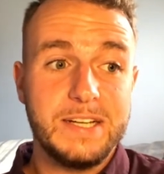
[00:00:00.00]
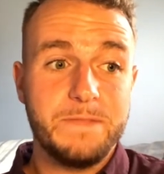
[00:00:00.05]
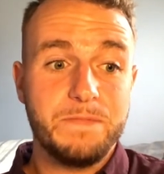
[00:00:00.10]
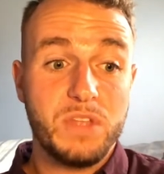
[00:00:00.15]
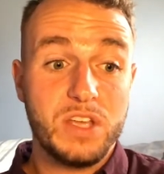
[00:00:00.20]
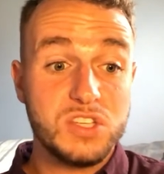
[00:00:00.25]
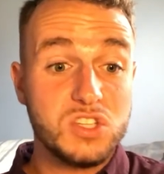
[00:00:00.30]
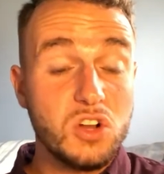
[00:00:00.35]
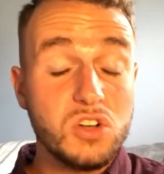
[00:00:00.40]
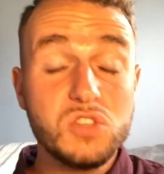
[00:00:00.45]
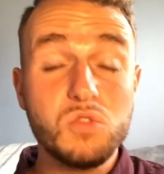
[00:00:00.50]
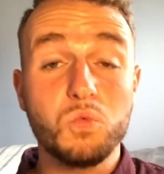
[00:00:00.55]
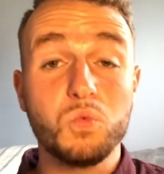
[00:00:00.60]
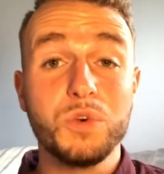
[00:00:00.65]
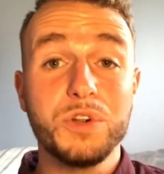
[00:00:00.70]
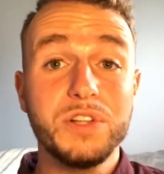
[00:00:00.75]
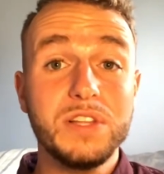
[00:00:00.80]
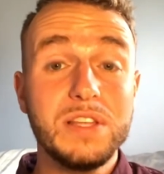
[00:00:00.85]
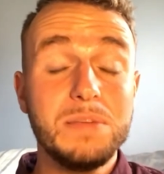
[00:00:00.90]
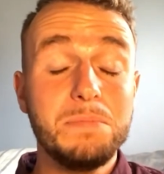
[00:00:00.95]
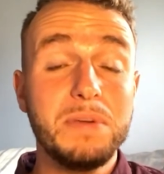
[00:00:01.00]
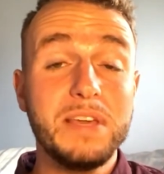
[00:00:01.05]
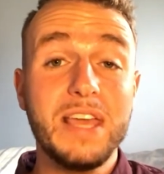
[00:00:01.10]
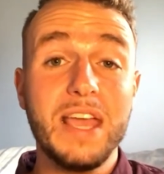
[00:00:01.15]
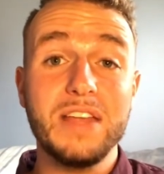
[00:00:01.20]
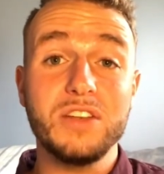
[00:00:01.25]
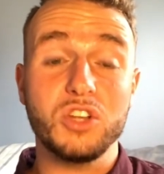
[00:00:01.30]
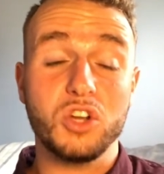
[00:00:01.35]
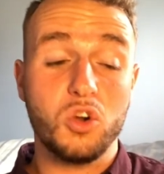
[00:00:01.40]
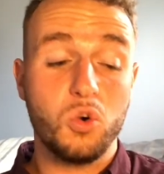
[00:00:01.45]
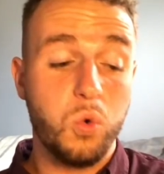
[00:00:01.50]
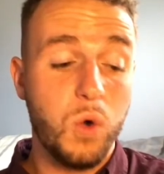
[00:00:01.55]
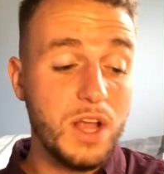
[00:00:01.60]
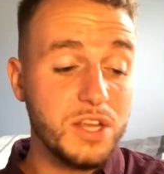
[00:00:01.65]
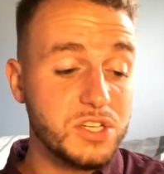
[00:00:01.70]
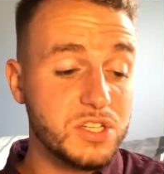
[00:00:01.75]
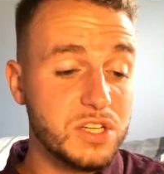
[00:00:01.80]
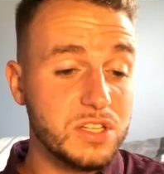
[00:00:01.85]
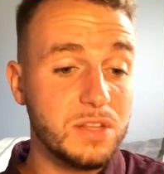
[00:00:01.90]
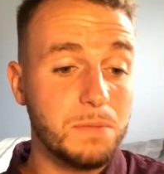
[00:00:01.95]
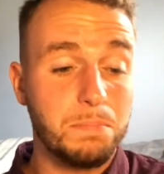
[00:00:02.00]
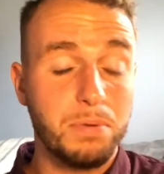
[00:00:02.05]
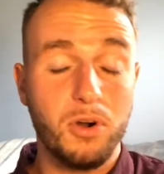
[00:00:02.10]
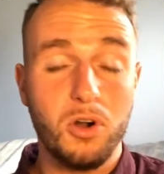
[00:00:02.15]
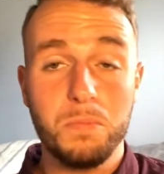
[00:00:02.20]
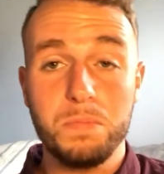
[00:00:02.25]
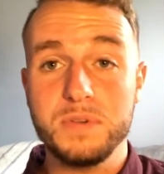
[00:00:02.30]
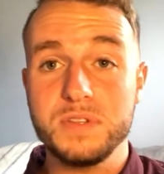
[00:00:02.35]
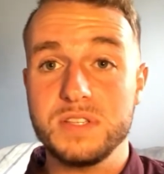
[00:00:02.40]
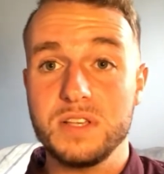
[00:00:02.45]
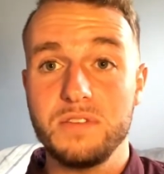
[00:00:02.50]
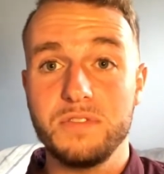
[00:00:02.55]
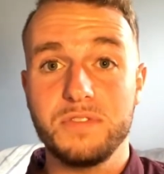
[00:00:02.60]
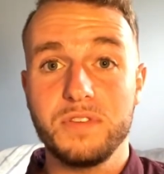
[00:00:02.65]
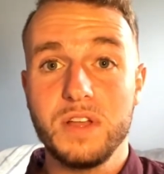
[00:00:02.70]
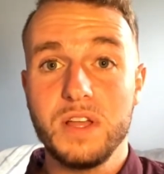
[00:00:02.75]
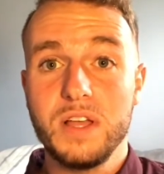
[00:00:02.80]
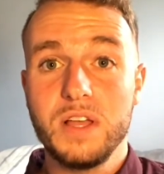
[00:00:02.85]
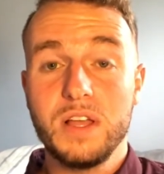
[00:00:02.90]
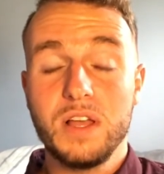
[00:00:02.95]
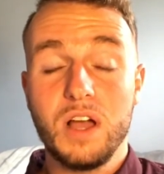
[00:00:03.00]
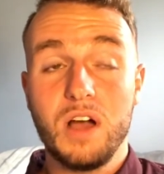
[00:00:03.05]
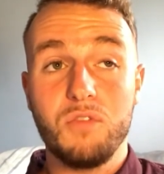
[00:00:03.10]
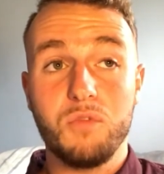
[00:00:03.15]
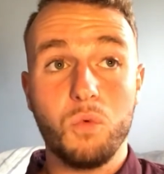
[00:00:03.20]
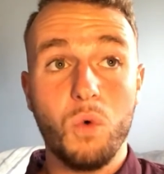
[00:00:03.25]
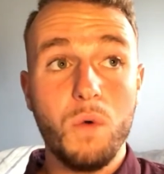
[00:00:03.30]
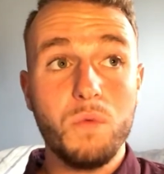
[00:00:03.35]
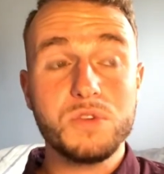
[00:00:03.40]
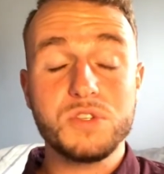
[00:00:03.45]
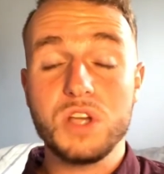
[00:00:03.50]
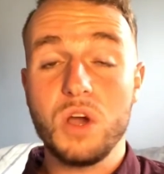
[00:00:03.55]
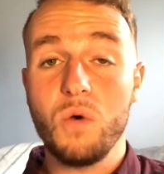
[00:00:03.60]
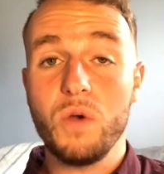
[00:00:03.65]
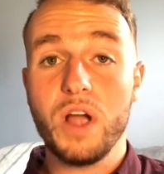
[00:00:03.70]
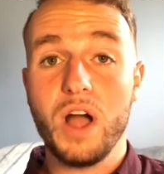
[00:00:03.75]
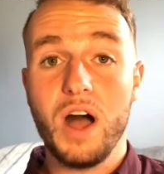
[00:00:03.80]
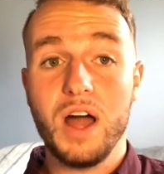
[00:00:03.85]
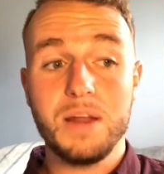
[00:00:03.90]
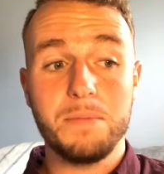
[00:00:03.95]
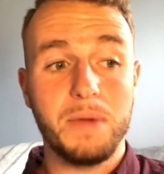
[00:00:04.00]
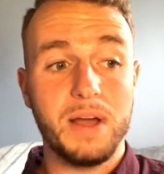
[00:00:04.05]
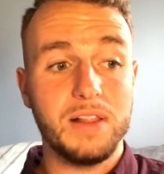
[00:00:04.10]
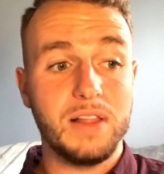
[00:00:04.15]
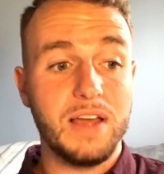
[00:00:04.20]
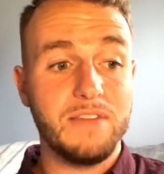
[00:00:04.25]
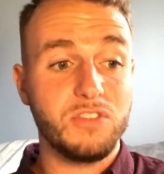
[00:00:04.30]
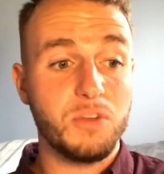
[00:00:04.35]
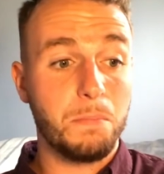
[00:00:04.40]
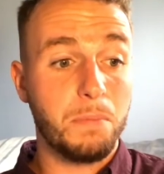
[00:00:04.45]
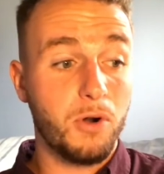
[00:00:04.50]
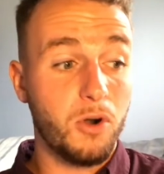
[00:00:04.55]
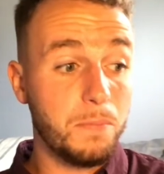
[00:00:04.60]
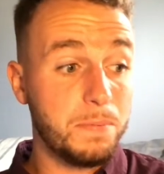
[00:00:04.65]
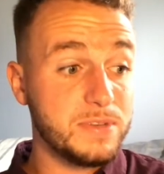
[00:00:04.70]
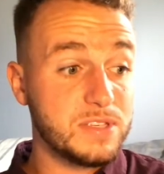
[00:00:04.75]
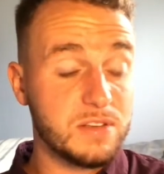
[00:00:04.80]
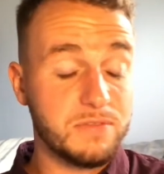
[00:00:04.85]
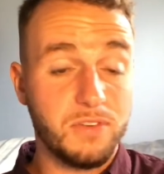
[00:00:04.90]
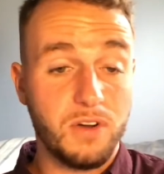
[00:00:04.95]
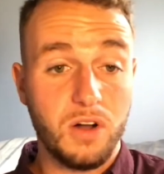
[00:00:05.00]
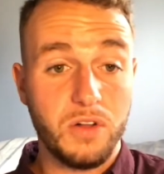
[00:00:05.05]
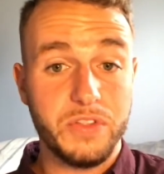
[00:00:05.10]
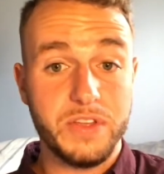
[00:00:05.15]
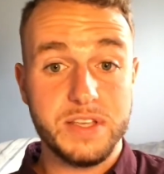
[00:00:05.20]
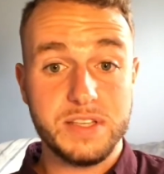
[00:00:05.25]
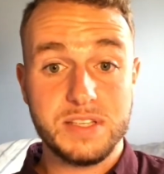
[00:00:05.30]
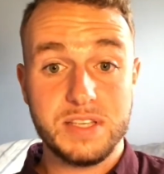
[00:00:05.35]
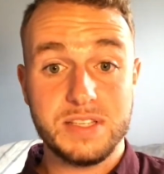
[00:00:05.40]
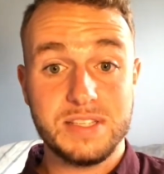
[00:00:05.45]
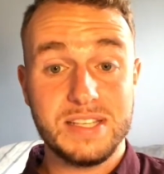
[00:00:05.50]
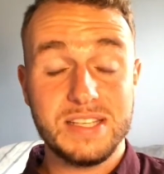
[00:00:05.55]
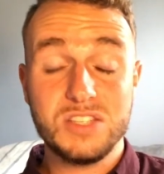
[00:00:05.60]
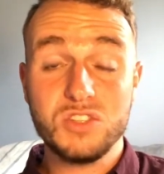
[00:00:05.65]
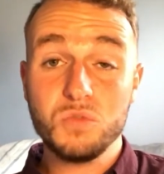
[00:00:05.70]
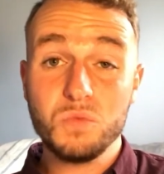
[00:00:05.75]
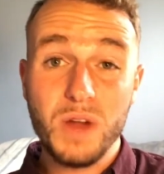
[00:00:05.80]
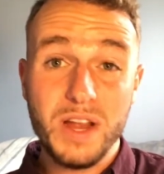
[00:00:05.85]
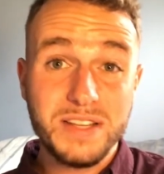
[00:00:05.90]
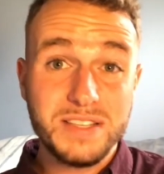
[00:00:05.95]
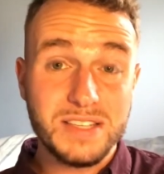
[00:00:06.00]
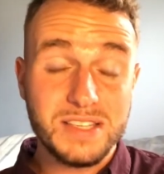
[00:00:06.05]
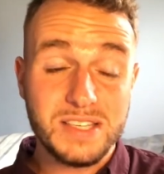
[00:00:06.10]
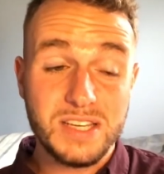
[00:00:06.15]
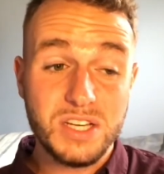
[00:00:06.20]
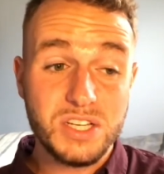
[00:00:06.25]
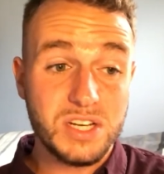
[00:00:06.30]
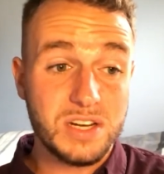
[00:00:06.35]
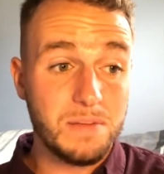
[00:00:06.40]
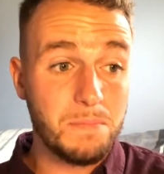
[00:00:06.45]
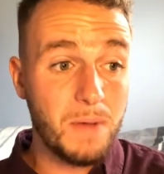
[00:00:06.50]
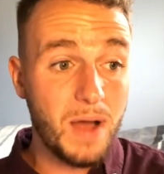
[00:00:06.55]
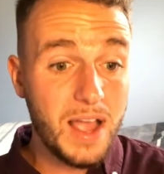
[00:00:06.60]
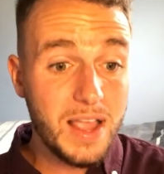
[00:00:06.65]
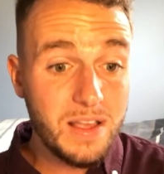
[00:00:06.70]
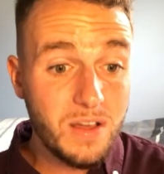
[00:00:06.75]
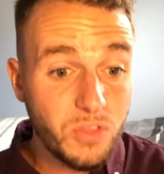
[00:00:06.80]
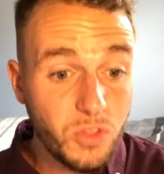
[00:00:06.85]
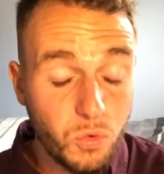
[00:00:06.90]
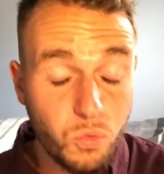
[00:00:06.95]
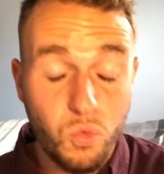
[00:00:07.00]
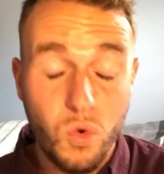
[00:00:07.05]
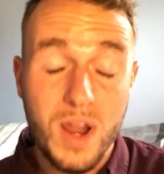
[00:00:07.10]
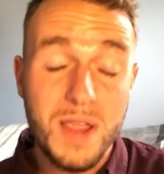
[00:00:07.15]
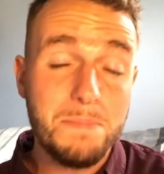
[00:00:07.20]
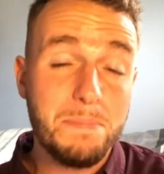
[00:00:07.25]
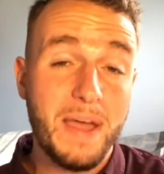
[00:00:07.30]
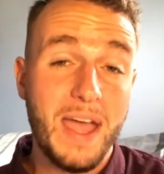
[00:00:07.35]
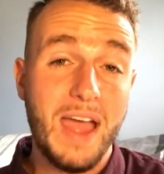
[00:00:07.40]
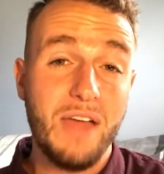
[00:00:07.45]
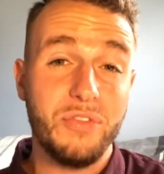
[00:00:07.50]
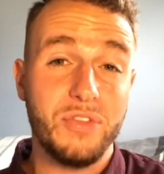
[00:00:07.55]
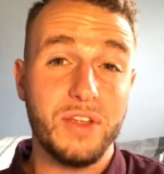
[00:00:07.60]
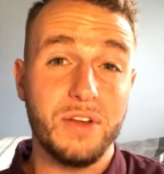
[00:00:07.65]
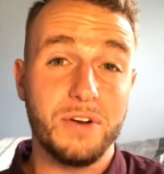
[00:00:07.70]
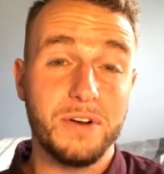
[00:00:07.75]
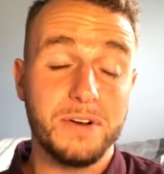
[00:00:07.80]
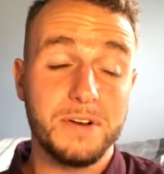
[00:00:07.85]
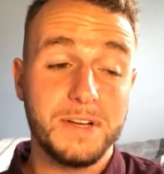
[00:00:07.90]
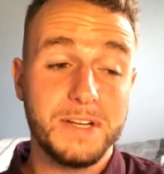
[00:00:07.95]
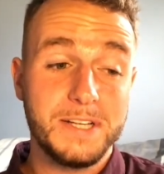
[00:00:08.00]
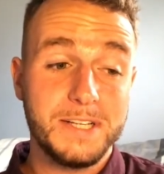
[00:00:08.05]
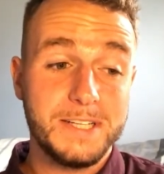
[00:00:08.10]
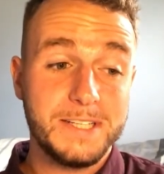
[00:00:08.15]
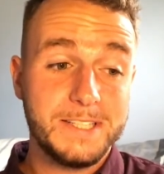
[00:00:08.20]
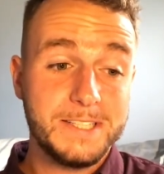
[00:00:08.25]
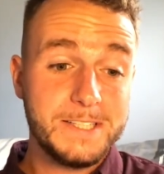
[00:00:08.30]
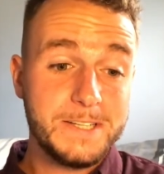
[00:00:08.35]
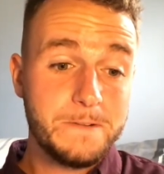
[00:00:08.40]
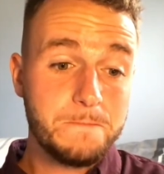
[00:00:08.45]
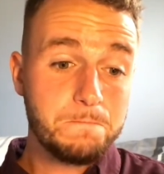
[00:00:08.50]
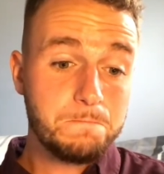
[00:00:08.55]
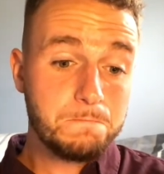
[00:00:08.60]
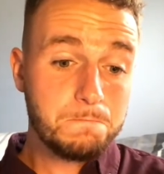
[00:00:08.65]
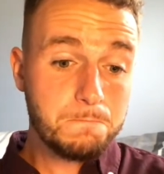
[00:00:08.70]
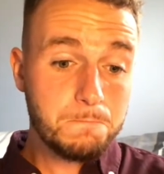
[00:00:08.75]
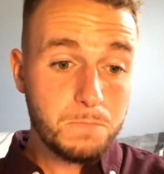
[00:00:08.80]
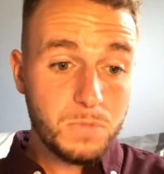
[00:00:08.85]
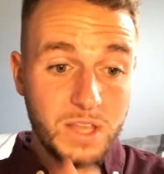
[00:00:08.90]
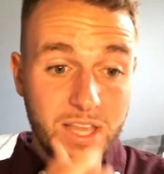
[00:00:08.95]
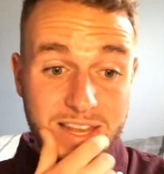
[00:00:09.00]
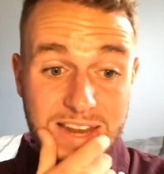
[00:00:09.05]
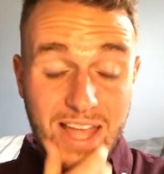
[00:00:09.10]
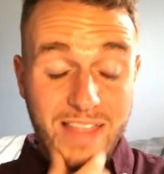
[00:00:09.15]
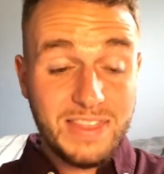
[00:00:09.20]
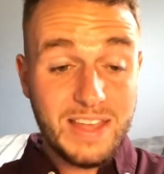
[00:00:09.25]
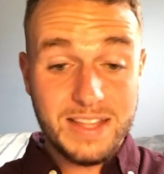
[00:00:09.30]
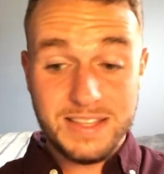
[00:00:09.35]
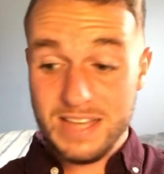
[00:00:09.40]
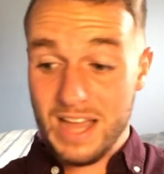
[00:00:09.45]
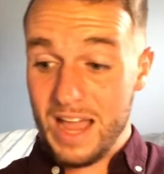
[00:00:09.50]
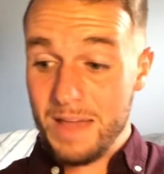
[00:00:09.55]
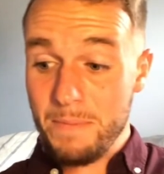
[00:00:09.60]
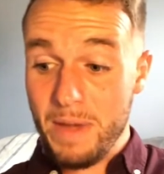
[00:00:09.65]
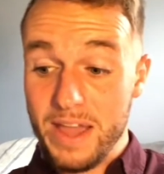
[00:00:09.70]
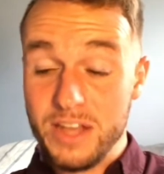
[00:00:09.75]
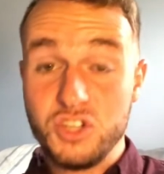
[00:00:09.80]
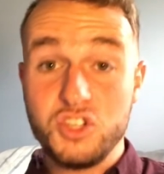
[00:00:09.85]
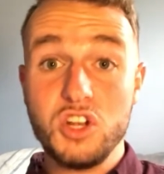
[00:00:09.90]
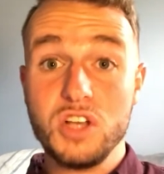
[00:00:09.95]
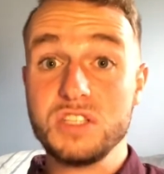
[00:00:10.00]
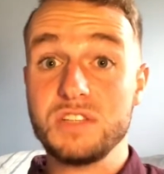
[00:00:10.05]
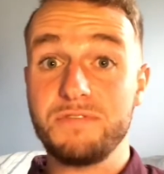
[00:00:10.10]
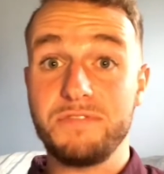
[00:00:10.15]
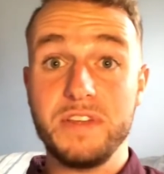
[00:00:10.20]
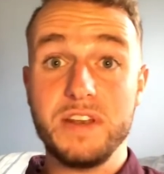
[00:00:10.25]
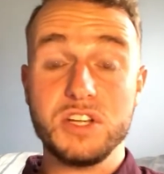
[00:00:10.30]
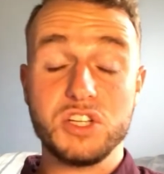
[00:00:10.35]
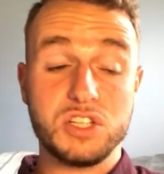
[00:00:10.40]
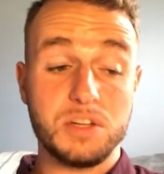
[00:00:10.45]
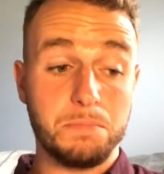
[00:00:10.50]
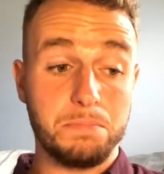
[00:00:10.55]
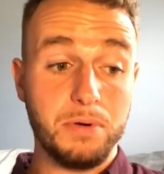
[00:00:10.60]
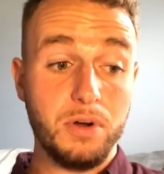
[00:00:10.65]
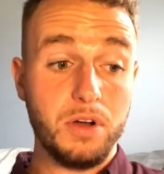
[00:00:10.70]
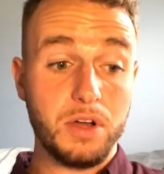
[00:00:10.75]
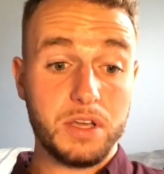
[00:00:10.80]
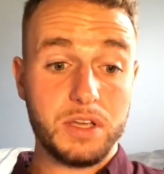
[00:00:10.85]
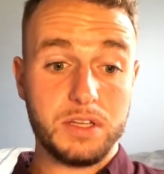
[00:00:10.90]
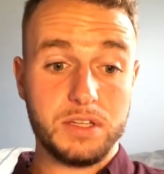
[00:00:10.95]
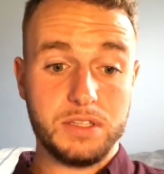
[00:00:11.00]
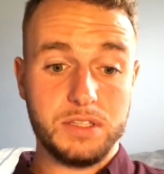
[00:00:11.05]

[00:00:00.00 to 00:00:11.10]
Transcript: And I start to really begin to question the purpose of what was going on in my life, the purpose of all this. Is this the right decision? Am I on the right path here? And at that time, I had just finished a book